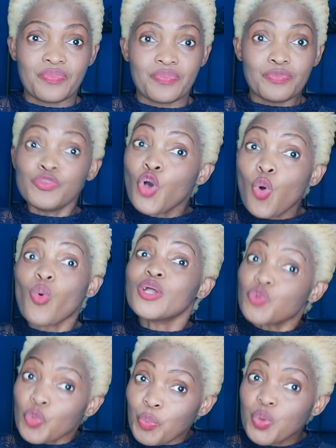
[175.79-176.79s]
no one
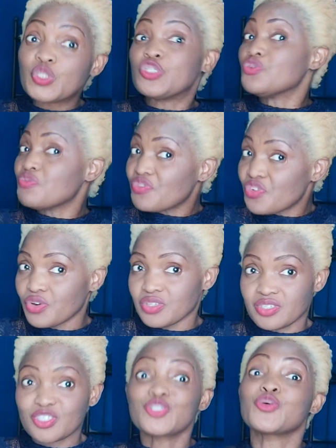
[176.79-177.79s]
will put you
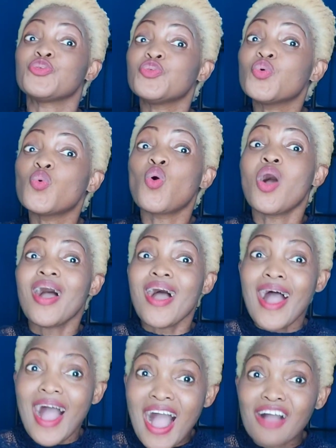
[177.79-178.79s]
first. So you
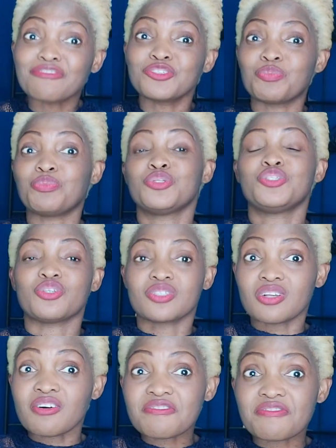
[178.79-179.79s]
have to put
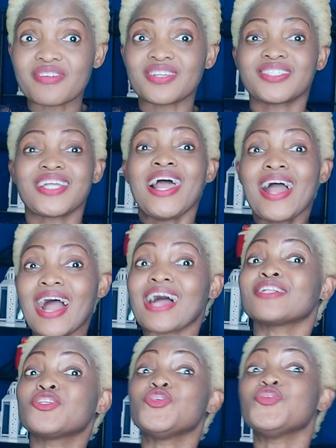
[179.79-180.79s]
yourself first.
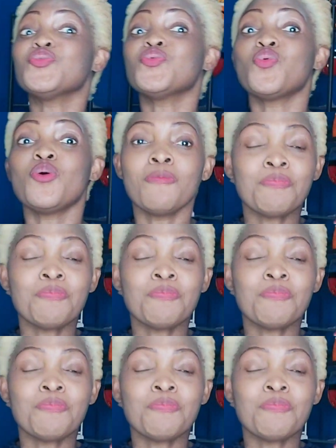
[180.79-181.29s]
And you